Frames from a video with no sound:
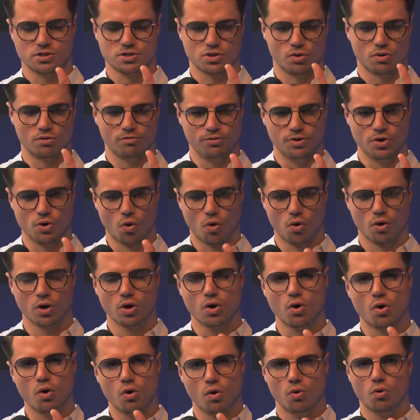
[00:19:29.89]
So if your
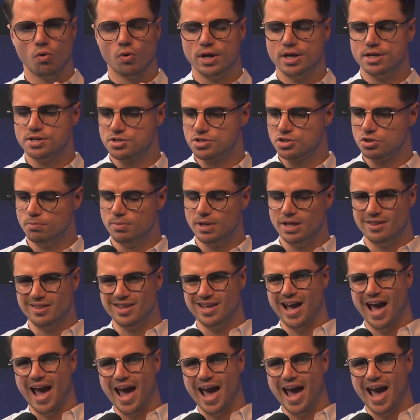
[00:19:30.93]
goal is to be the